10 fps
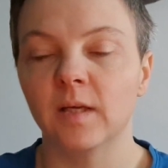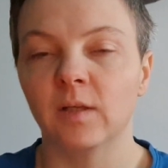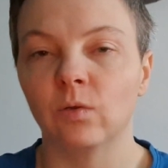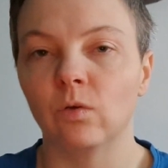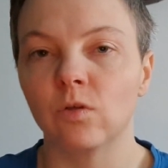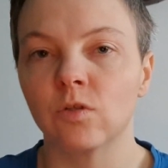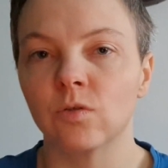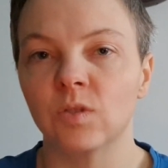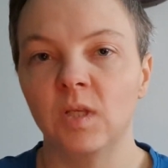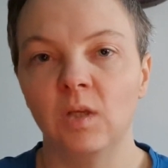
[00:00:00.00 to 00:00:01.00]
and
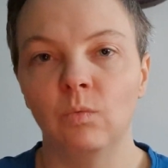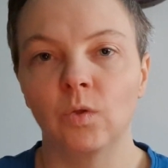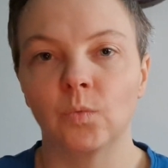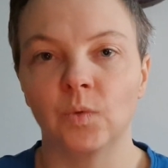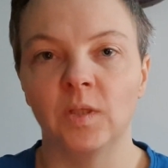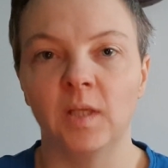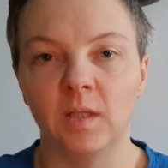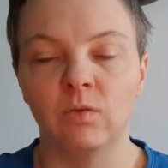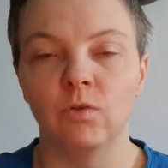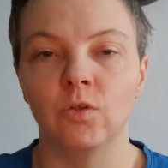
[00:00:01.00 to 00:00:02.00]
also seeing what we
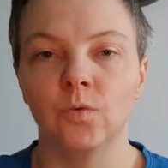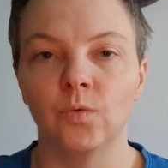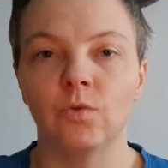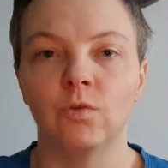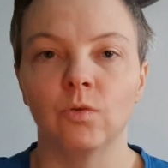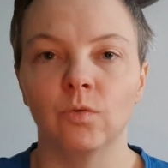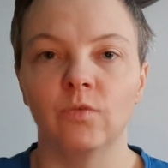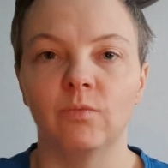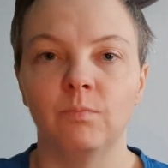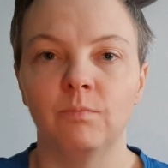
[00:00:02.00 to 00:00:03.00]
need to do to